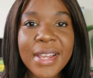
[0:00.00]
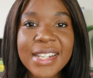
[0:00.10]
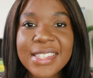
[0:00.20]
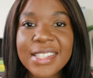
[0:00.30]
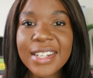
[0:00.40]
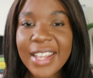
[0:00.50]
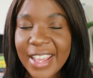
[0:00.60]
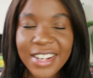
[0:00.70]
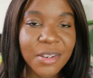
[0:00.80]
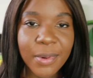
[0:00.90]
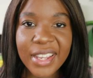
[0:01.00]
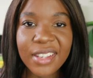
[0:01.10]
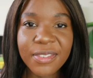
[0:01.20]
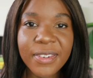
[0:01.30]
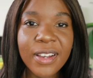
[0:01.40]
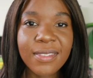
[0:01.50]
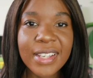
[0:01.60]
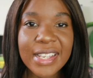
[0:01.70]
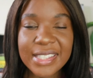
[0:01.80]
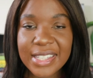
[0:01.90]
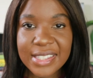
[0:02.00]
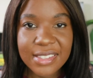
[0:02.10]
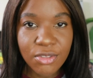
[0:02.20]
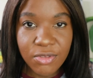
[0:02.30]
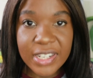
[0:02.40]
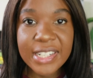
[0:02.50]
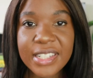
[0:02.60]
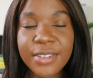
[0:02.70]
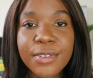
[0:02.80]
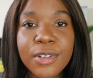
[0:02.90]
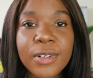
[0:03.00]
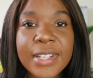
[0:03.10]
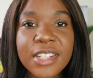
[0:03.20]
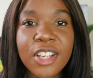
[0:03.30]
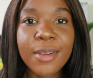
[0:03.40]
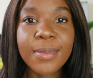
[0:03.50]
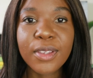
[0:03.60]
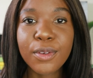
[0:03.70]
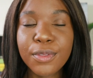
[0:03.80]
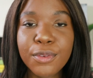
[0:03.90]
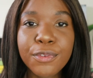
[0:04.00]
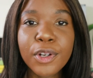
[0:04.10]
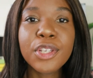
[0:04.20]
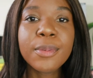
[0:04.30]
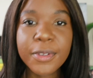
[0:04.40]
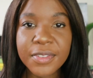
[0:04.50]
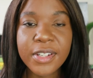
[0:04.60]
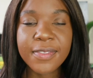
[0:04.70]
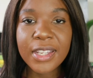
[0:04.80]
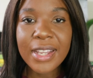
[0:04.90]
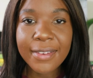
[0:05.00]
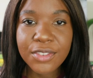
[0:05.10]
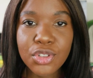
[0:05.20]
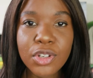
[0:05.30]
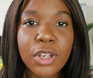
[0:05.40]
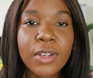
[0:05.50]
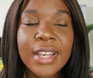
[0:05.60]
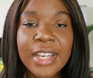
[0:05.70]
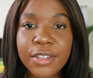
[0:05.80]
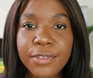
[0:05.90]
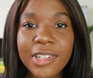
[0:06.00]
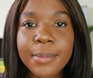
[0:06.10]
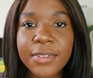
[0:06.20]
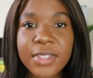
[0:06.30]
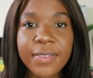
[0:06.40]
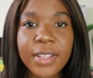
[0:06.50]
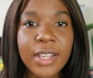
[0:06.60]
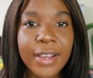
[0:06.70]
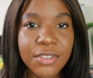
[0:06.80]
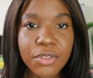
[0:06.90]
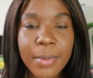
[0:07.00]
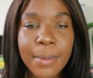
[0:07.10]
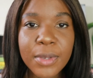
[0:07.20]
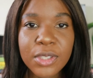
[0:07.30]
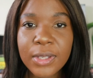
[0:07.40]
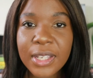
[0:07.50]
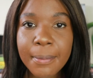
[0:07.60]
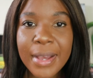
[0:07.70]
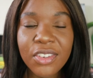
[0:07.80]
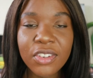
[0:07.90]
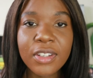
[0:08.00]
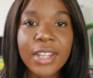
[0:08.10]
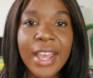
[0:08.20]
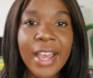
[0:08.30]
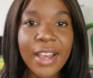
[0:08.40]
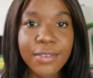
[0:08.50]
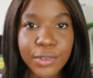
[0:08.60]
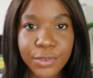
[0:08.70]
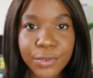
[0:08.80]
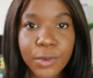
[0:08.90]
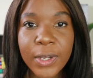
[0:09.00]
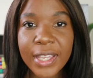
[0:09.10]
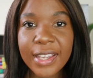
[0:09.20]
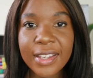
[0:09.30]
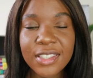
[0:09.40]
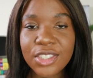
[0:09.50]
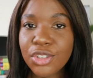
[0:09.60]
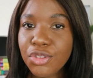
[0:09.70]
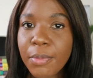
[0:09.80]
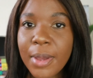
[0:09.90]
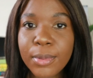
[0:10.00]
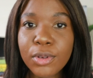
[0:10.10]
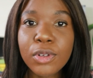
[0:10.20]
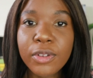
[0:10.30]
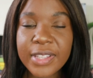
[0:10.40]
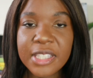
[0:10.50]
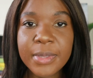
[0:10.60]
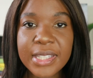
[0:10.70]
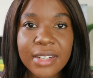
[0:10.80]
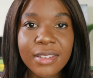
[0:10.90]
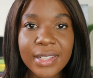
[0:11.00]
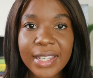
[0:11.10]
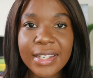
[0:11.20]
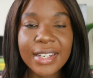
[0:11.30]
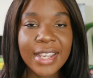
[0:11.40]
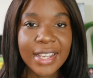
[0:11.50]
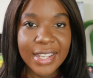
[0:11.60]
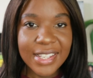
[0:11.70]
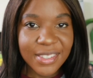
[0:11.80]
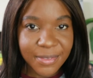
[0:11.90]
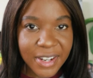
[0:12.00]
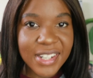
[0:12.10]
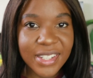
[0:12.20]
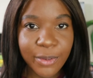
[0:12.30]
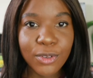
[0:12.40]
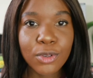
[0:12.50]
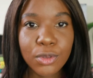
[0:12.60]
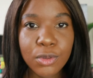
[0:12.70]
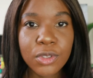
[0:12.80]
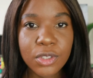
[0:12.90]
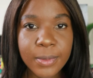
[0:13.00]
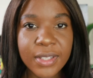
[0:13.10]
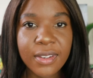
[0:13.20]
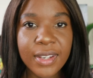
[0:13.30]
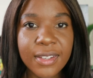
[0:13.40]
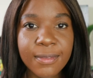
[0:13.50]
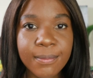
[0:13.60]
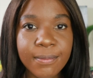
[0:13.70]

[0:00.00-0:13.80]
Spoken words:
medicine anyway in 5 years is really difficult in terms of the volume of stuff that you have to know, the volume of stuff that you have to remember. So you can imagine having 4 years to remember all of this material in. It's a very difficult course to be doing.